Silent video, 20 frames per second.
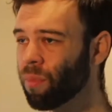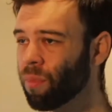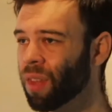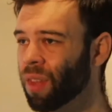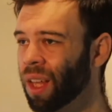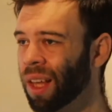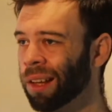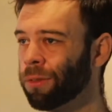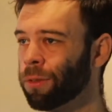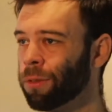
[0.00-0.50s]

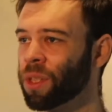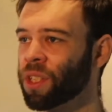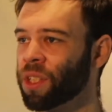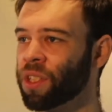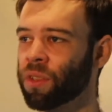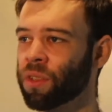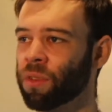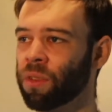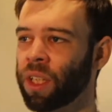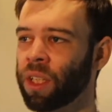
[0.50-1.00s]
And from this
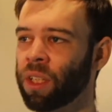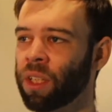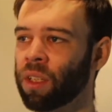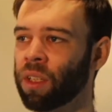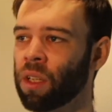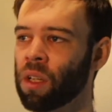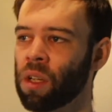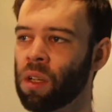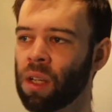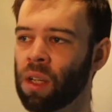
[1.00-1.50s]
screen,
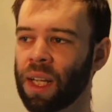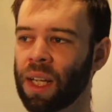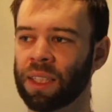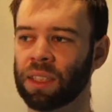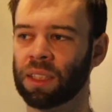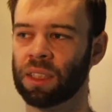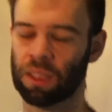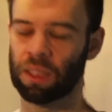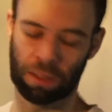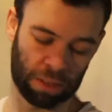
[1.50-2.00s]

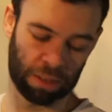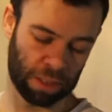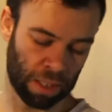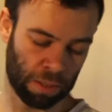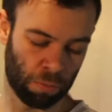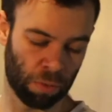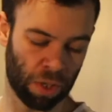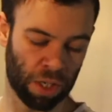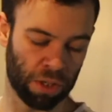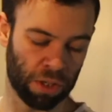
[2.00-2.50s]
it's going to
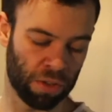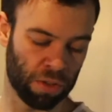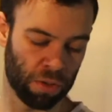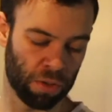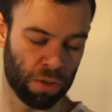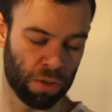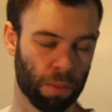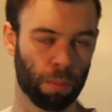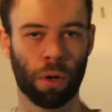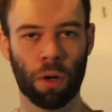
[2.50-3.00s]
run you through
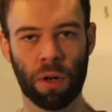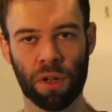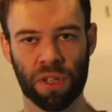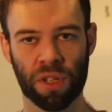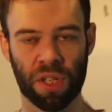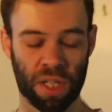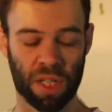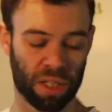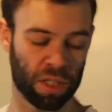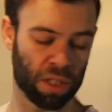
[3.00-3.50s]

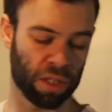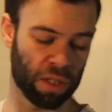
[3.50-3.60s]
process.